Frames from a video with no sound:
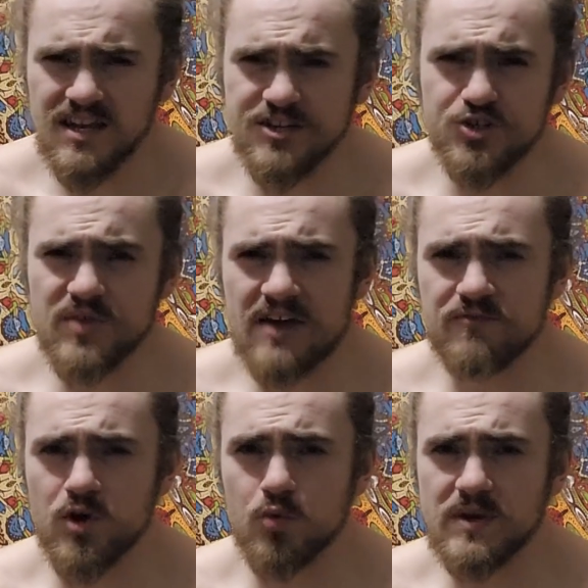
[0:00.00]
do that
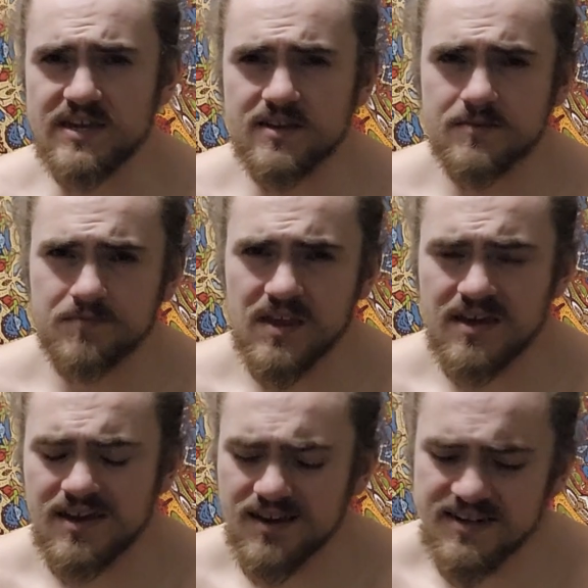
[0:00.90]
for a week.
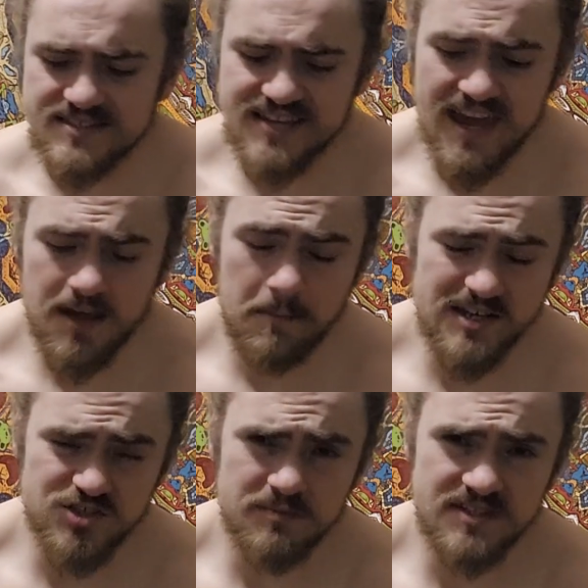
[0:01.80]
Gonna take
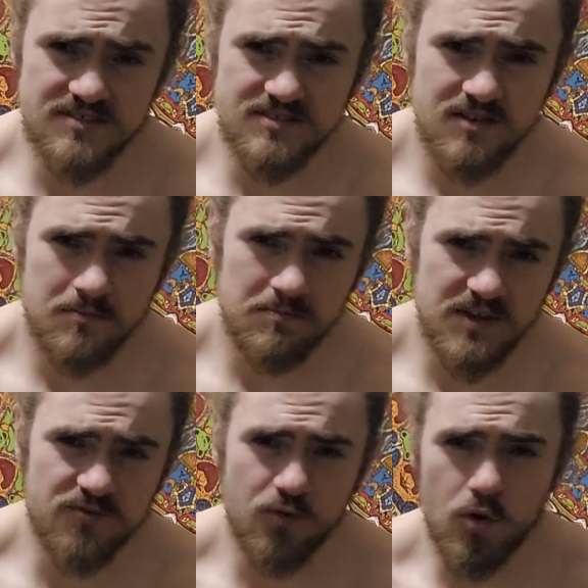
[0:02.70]
measurements
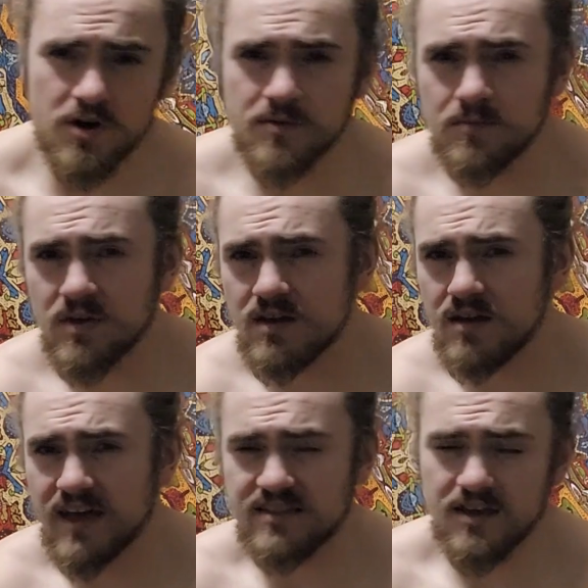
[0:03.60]
before
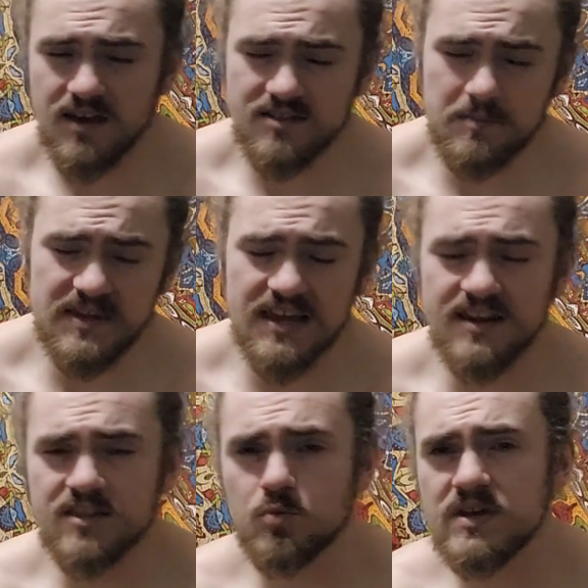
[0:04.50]
at the at the beginning
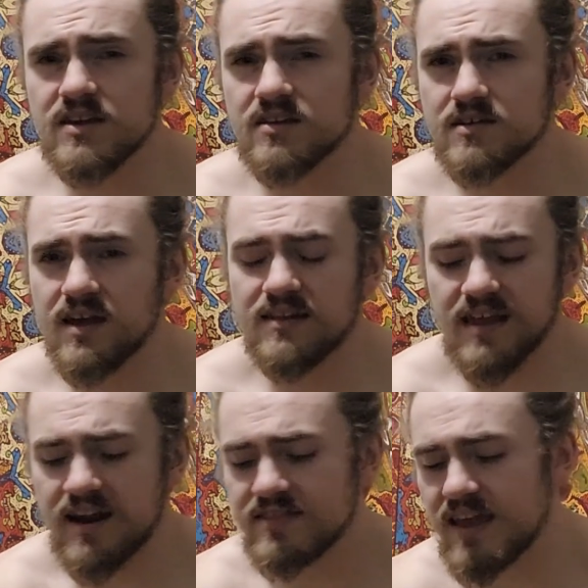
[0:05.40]
of the week and
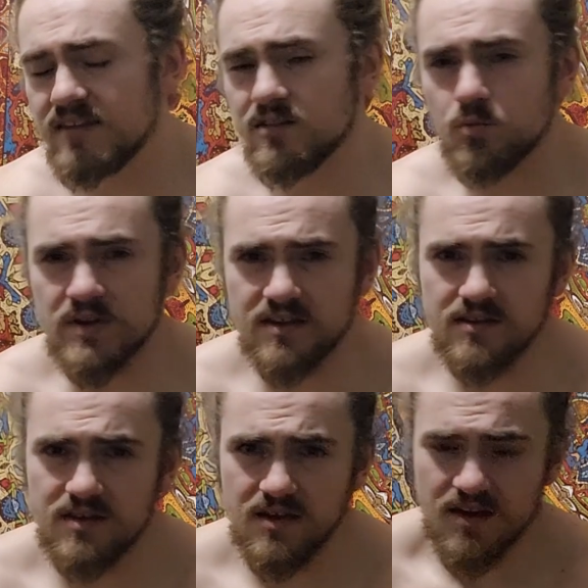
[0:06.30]
then at the end of the week.
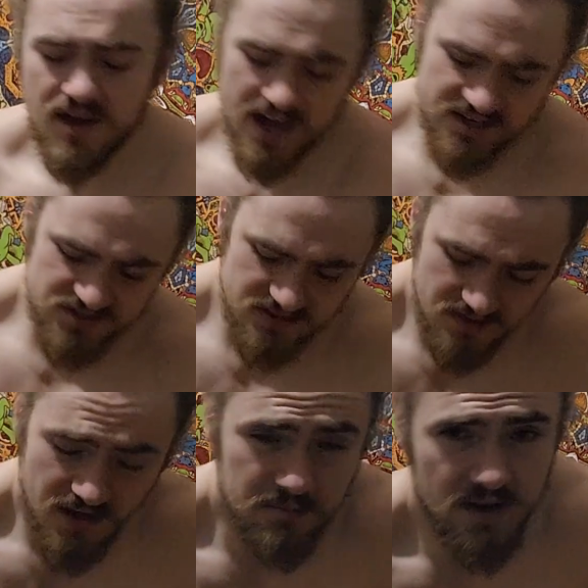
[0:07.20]
Actually,
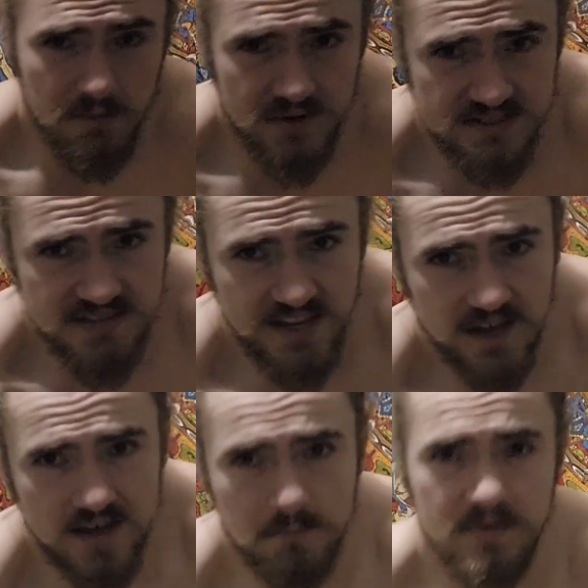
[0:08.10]
I'm gonna, I'm gonna take
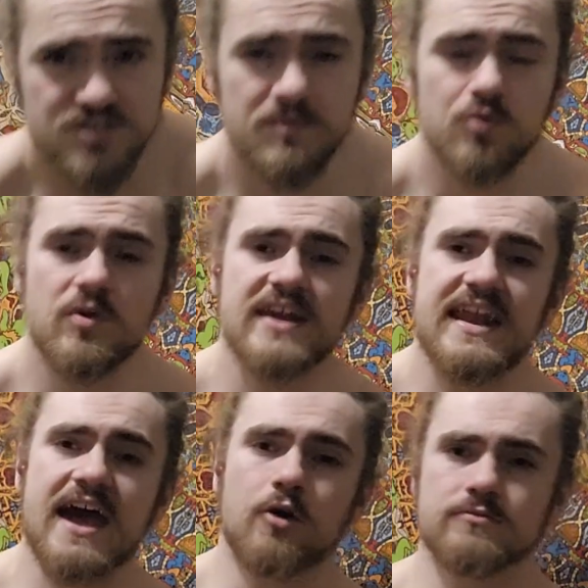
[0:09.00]
a measurement right
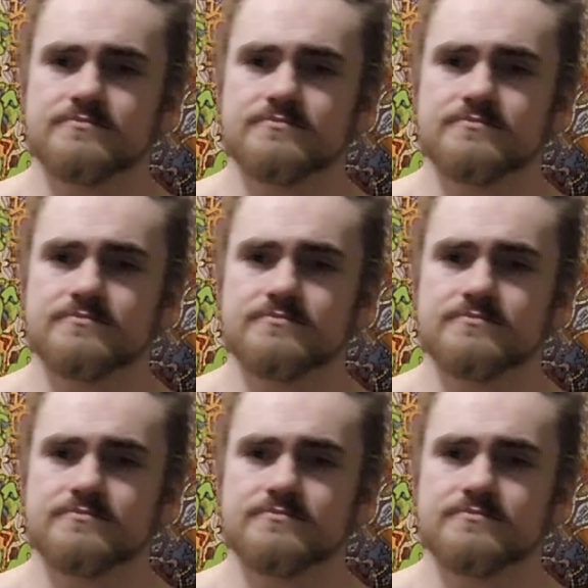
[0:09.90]
now